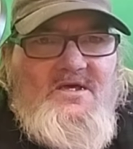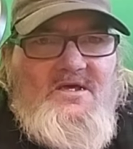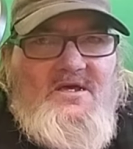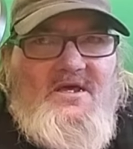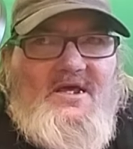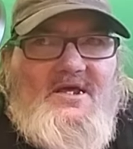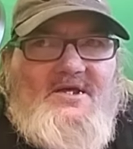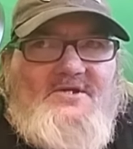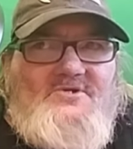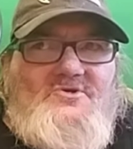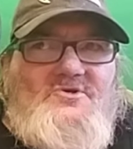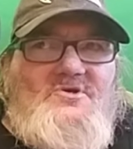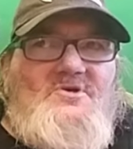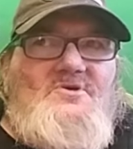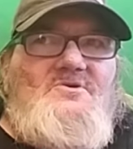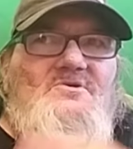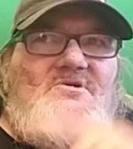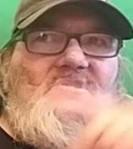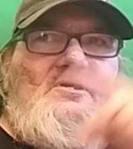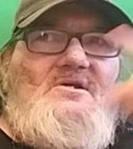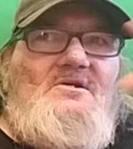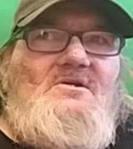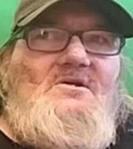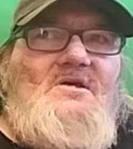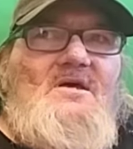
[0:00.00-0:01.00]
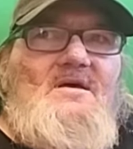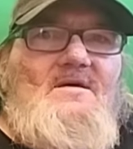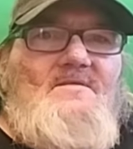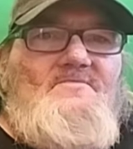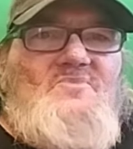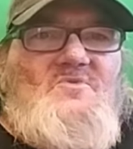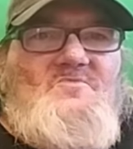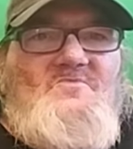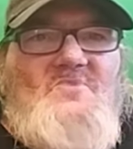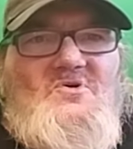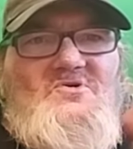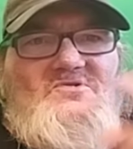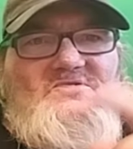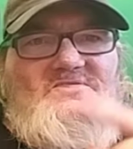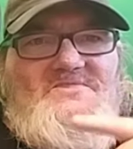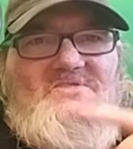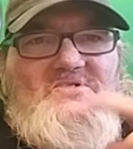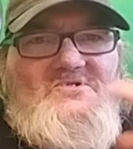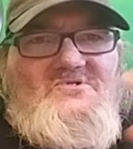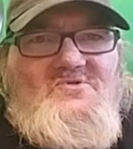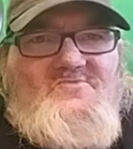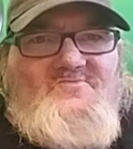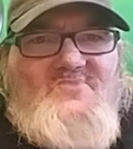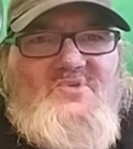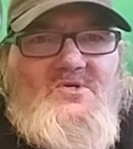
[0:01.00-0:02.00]
and you can have the most
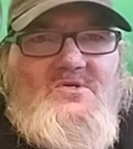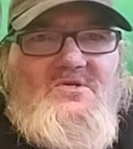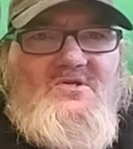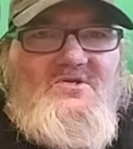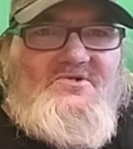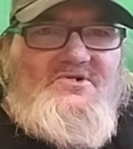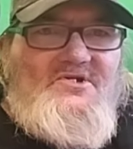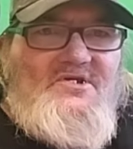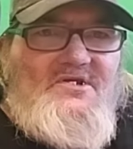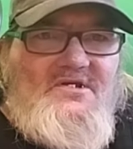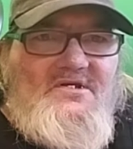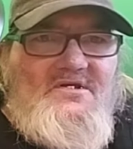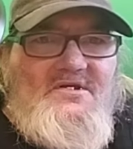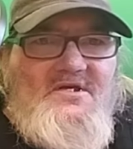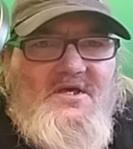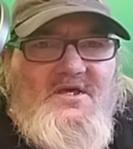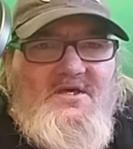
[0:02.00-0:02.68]
visibility.